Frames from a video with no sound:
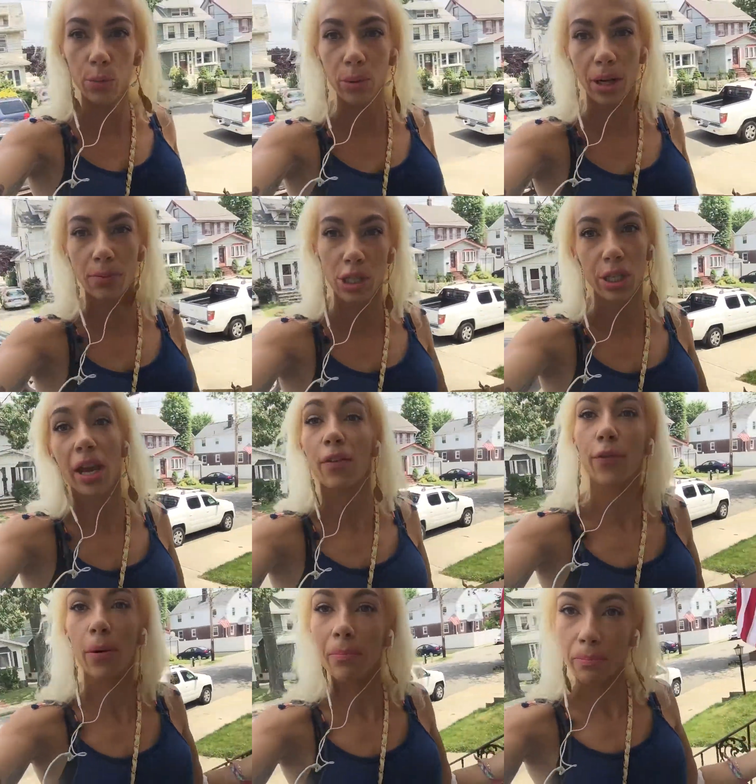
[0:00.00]
but I'm just saying
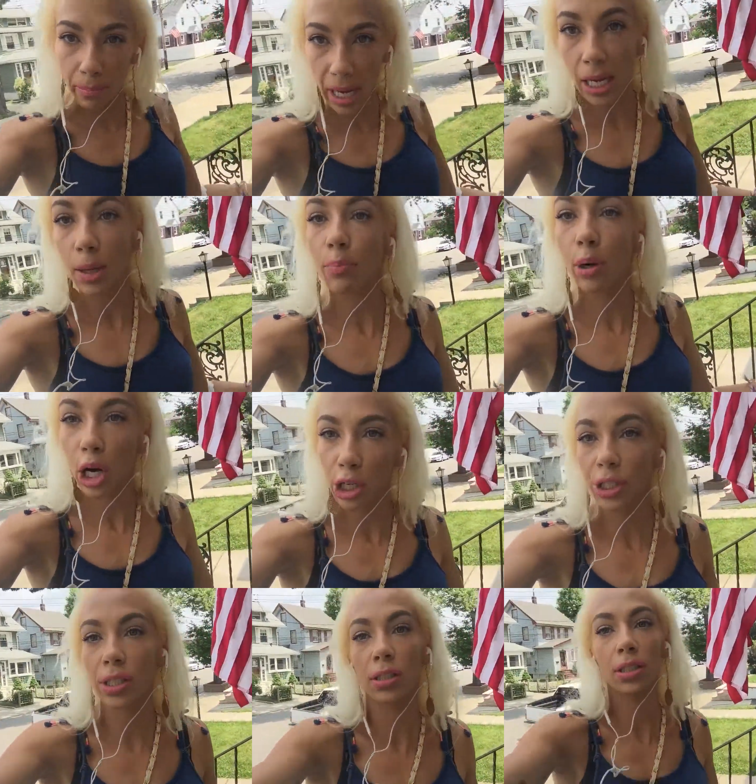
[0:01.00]
for me
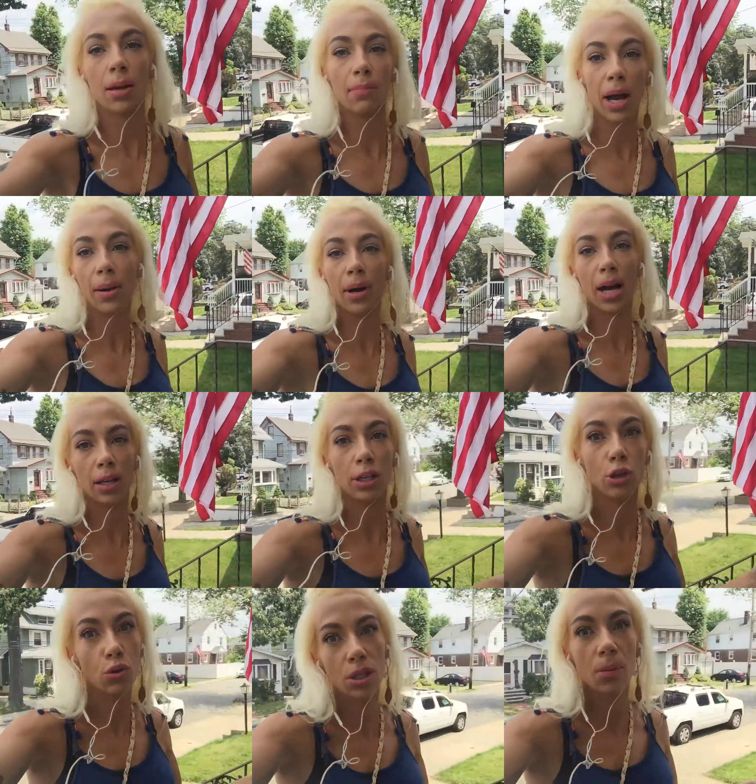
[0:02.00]
personally, in my body, used